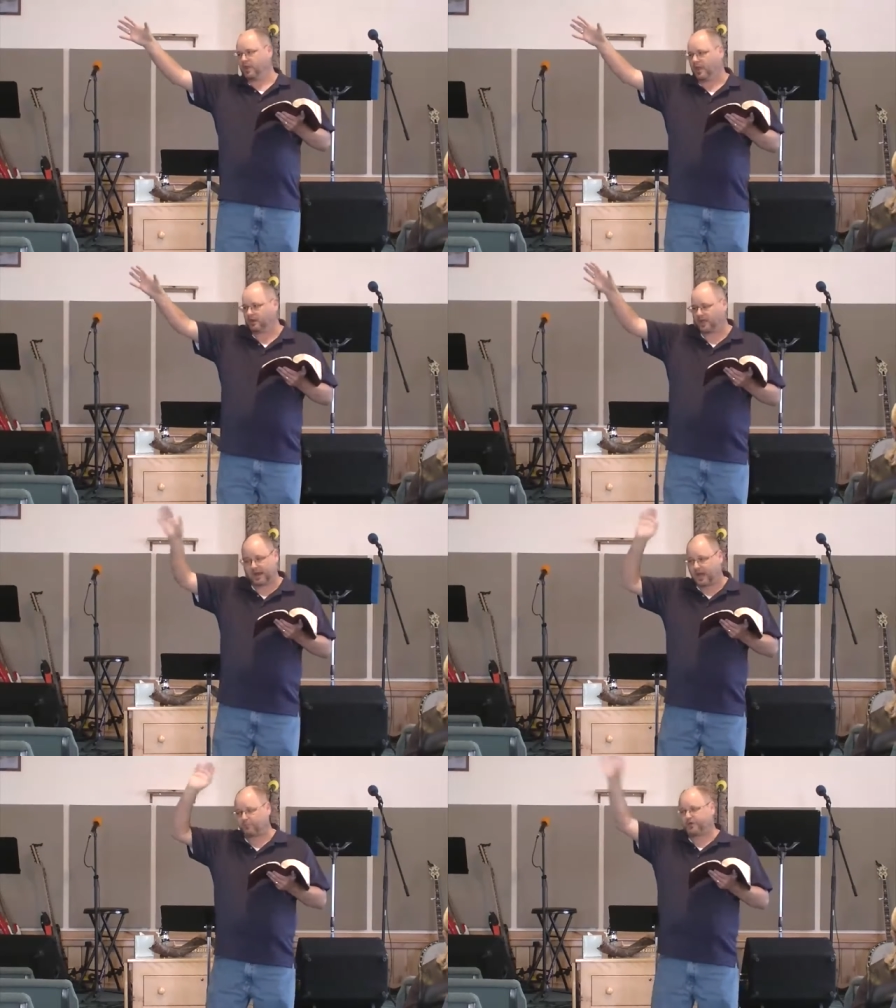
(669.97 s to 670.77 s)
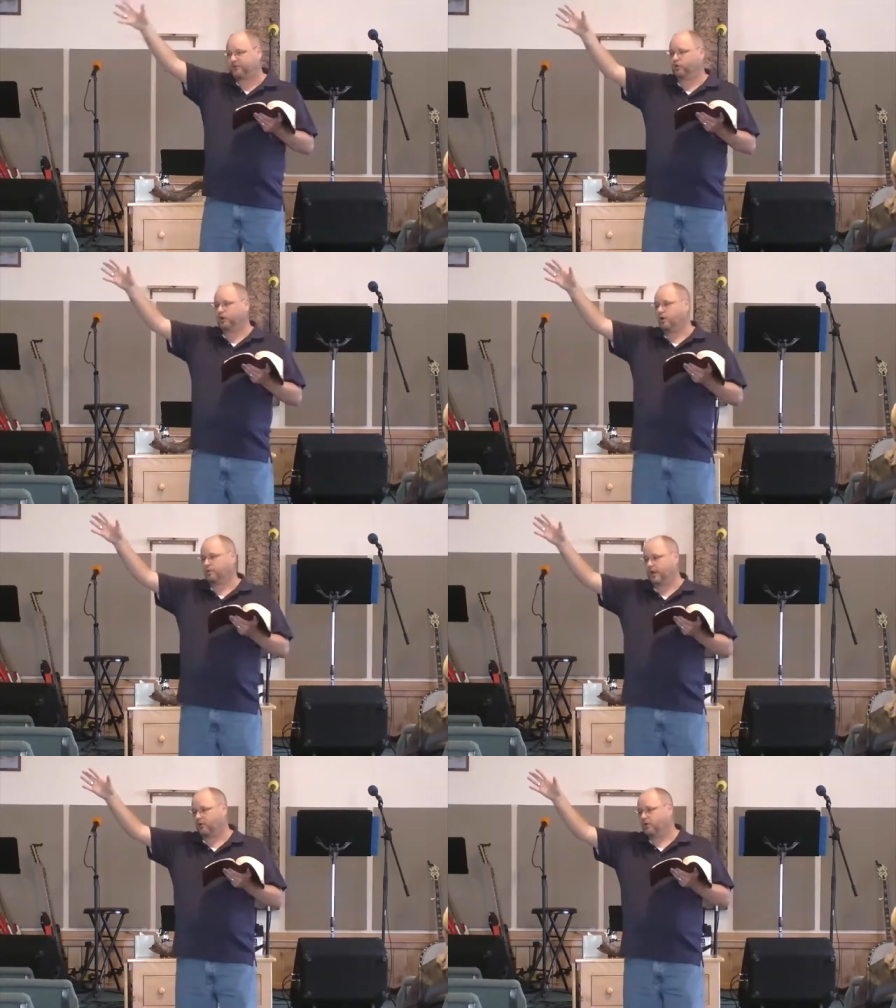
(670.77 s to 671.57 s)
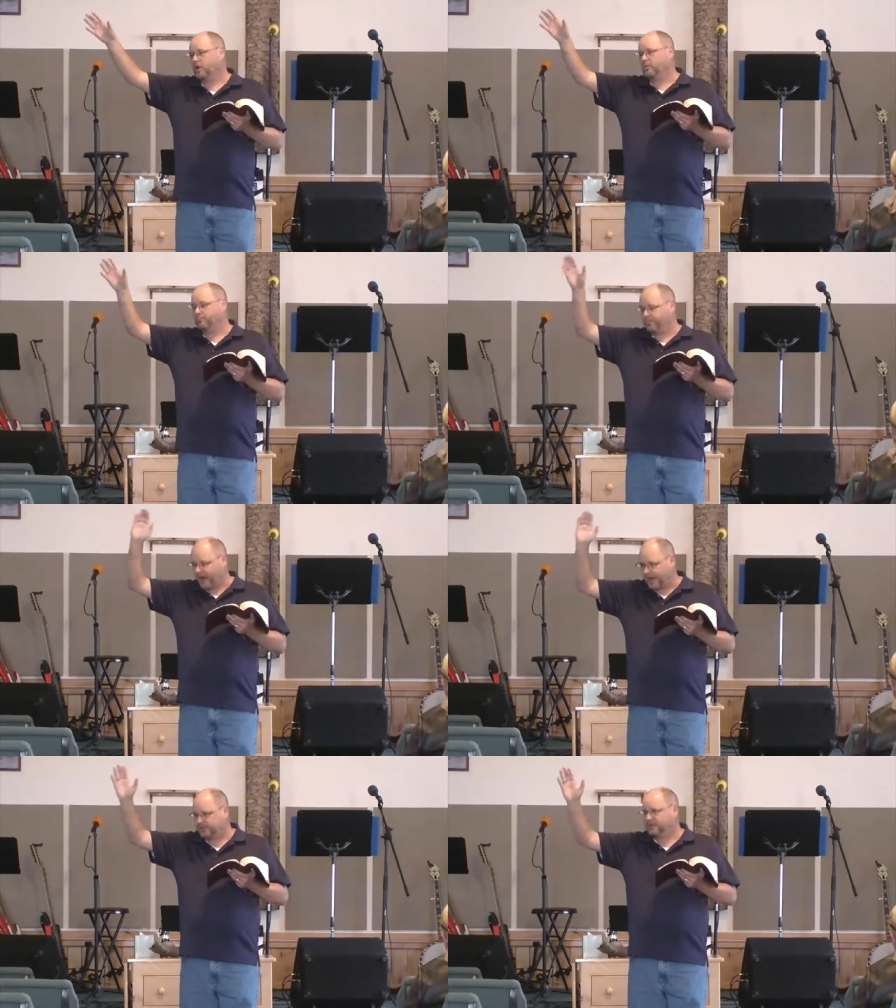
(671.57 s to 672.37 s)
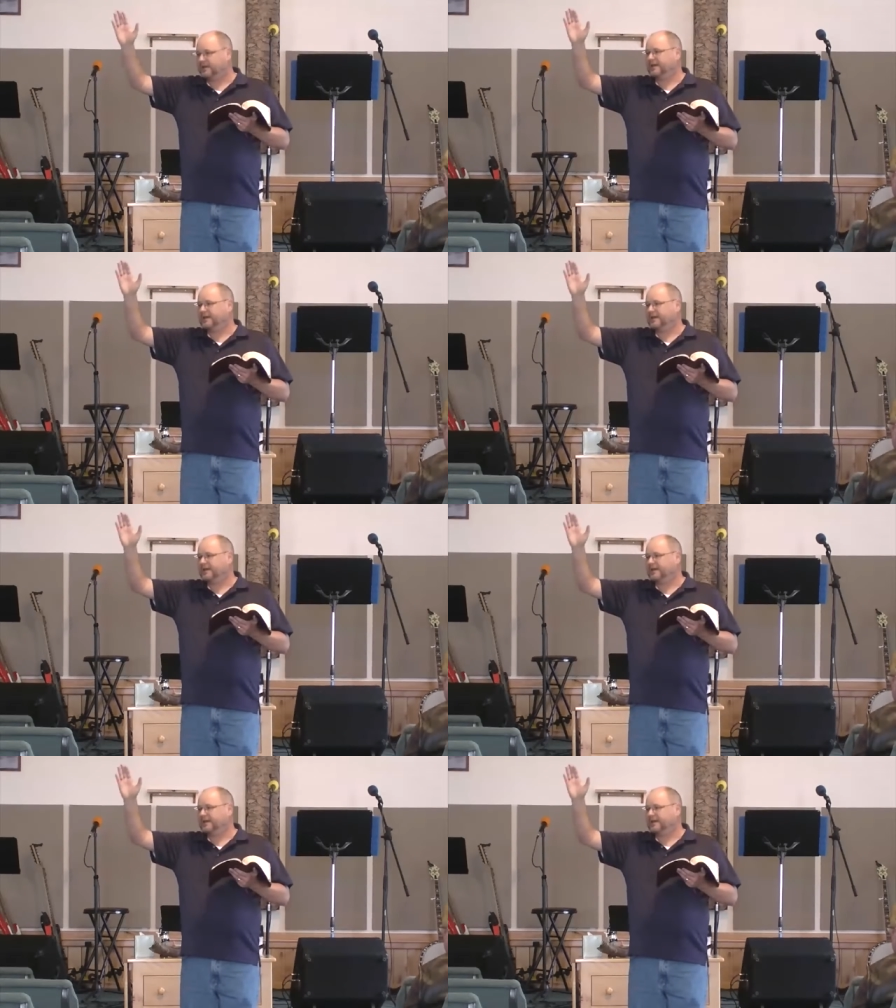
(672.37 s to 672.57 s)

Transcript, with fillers: and, and I believe we'll go there. But